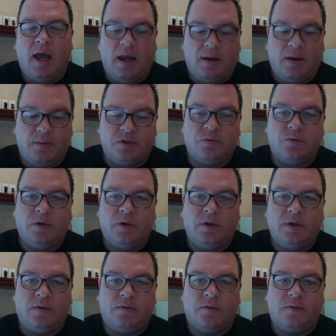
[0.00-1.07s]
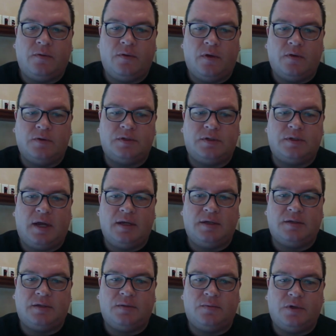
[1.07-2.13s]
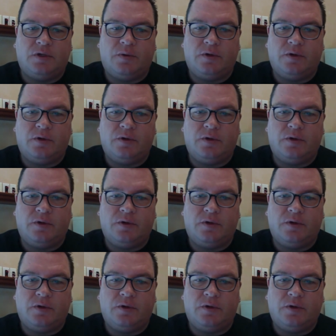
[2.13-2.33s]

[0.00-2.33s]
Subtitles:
And it was really through those studies in which